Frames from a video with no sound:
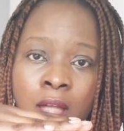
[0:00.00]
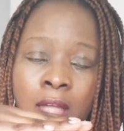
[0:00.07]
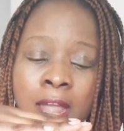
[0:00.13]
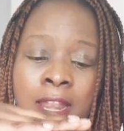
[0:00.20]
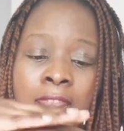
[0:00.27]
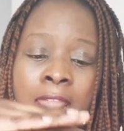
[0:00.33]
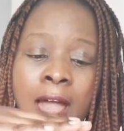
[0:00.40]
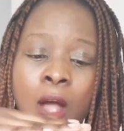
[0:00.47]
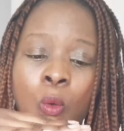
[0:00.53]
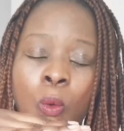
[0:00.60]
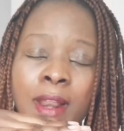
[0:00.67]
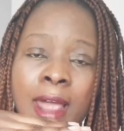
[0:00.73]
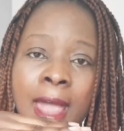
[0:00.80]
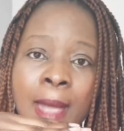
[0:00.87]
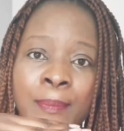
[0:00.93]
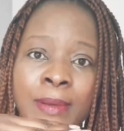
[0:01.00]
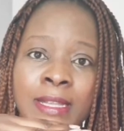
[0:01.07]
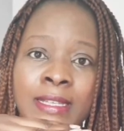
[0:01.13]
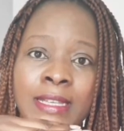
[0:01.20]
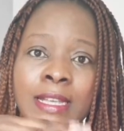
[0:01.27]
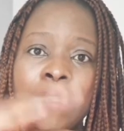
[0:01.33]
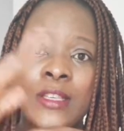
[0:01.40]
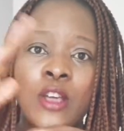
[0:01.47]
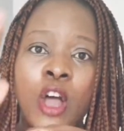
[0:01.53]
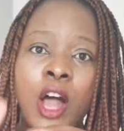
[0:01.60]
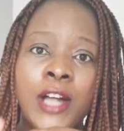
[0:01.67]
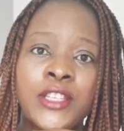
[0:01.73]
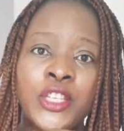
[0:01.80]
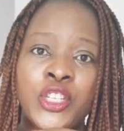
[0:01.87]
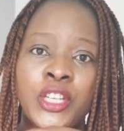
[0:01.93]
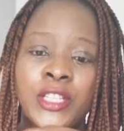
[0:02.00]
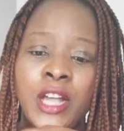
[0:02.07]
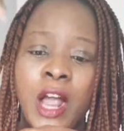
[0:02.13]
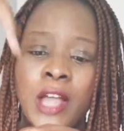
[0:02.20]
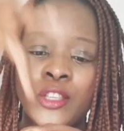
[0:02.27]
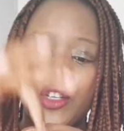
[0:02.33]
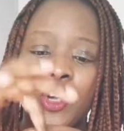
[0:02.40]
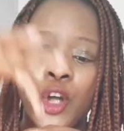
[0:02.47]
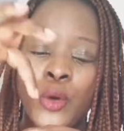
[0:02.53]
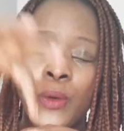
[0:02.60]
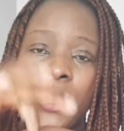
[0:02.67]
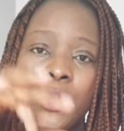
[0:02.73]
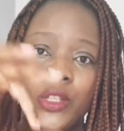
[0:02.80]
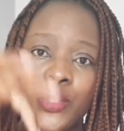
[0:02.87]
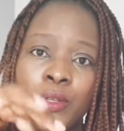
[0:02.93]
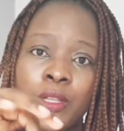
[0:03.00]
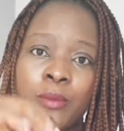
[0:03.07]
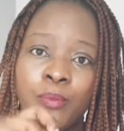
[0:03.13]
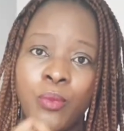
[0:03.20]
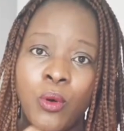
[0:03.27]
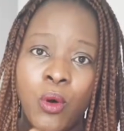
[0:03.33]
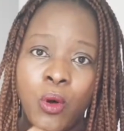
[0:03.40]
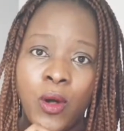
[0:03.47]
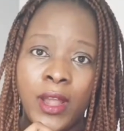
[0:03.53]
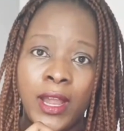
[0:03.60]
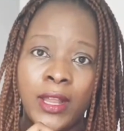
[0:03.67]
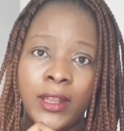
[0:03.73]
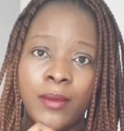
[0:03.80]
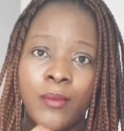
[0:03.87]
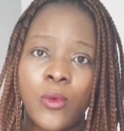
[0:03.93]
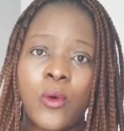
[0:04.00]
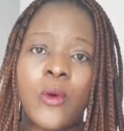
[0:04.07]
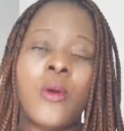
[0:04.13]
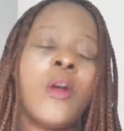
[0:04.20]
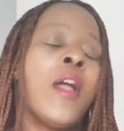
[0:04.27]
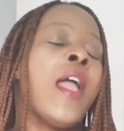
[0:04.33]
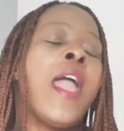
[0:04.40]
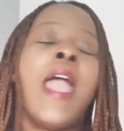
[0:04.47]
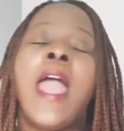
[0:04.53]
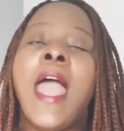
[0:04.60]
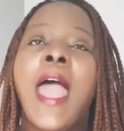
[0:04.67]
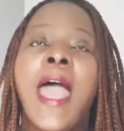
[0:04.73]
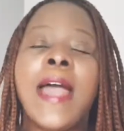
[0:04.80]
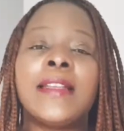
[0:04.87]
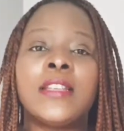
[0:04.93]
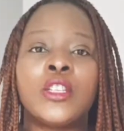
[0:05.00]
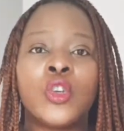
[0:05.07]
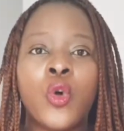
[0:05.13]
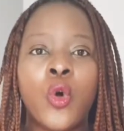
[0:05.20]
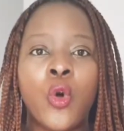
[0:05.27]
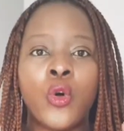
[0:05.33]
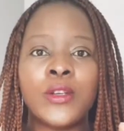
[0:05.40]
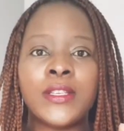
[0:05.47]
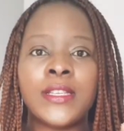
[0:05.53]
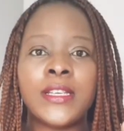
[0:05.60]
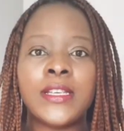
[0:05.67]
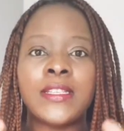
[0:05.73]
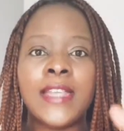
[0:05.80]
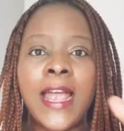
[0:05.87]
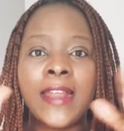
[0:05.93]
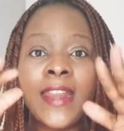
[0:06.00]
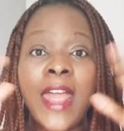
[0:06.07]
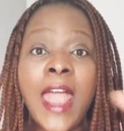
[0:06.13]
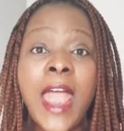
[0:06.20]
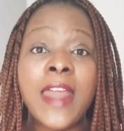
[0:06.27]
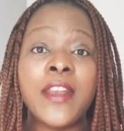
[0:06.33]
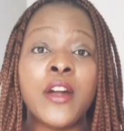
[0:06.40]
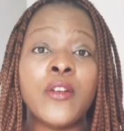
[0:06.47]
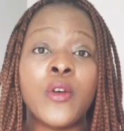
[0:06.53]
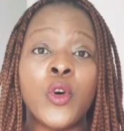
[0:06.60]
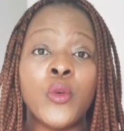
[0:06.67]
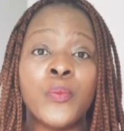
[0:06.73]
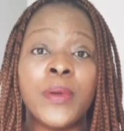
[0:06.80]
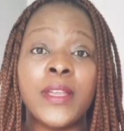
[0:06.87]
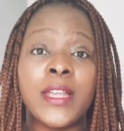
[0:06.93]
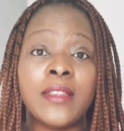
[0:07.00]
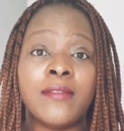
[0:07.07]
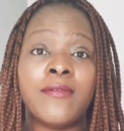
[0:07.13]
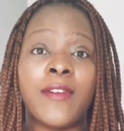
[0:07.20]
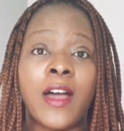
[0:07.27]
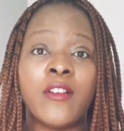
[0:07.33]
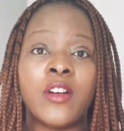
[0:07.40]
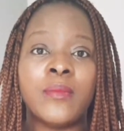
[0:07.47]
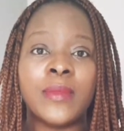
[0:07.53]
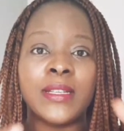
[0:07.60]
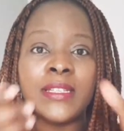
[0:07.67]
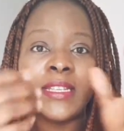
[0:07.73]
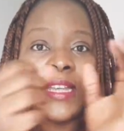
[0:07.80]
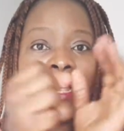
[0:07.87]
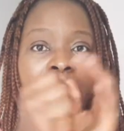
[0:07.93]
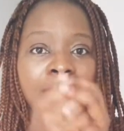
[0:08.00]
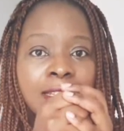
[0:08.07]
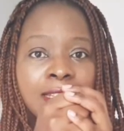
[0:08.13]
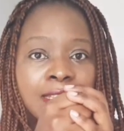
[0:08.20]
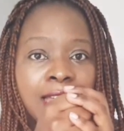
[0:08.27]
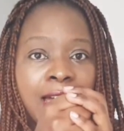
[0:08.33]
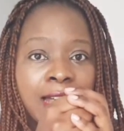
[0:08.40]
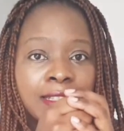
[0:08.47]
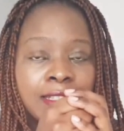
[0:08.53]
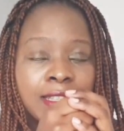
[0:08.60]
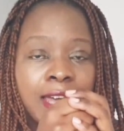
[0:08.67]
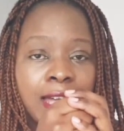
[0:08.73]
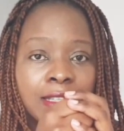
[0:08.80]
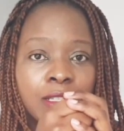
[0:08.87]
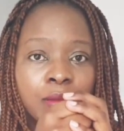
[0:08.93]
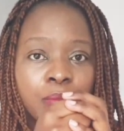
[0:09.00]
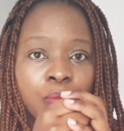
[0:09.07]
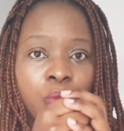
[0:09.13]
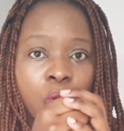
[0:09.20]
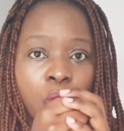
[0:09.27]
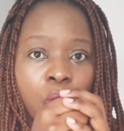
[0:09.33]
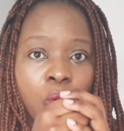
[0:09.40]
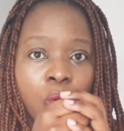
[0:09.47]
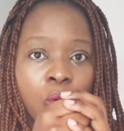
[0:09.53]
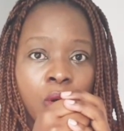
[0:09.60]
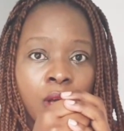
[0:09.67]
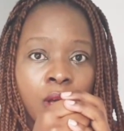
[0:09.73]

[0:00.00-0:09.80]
Now, what happens is oxygen can't go into the pore anymore, and it causes an anaerobic environment inside that pore.